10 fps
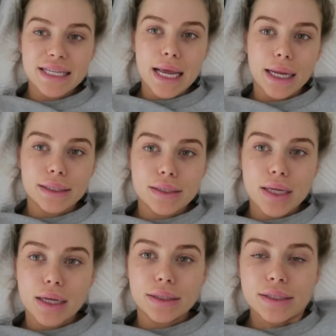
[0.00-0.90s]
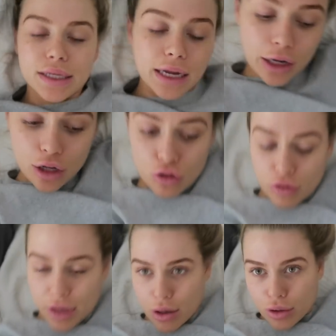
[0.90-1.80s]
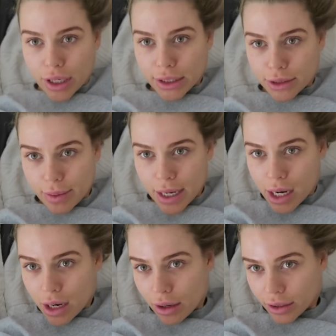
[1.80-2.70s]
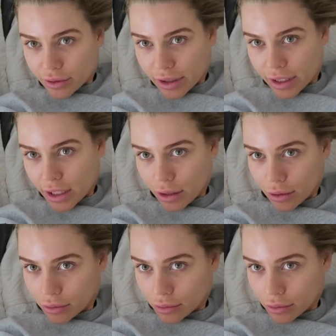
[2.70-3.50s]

Dead, dead, dead. Look how crazy my hair is. Ready?